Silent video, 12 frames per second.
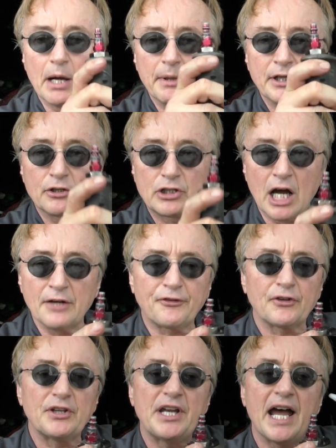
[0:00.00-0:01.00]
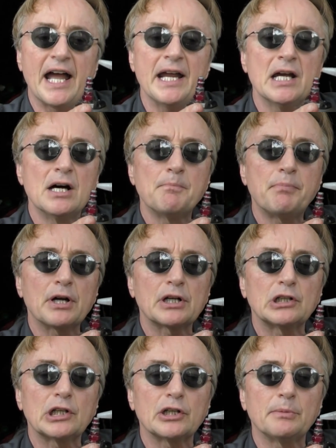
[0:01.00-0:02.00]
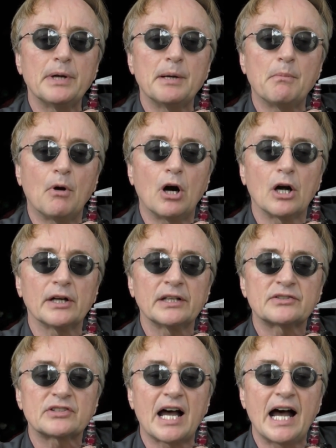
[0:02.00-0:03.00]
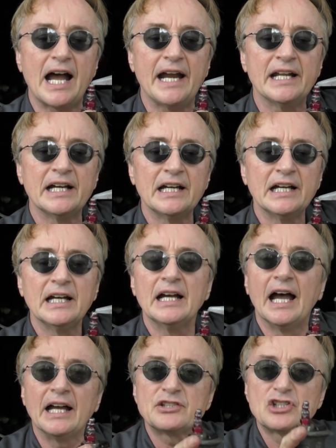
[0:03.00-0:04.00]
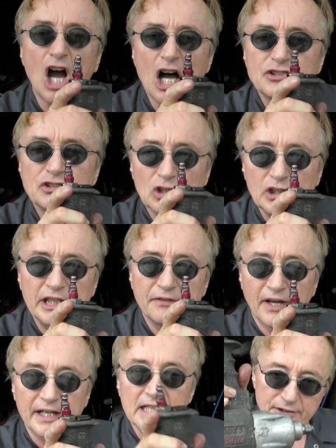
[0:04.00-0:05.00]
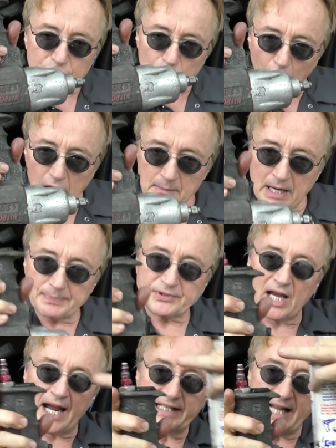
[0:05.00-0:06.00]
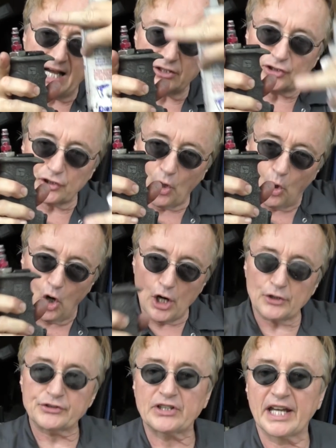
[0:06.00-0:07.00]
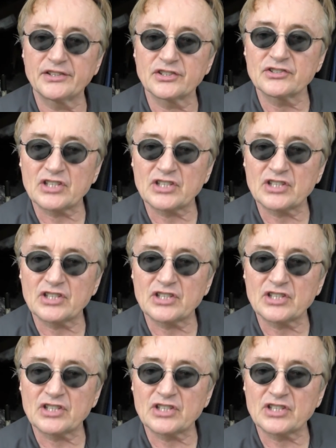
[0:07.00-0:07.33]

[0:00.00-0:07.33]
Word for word: Then when you're done for the day, put a little bit more inside and just leave it. And store them upside down so the oil stays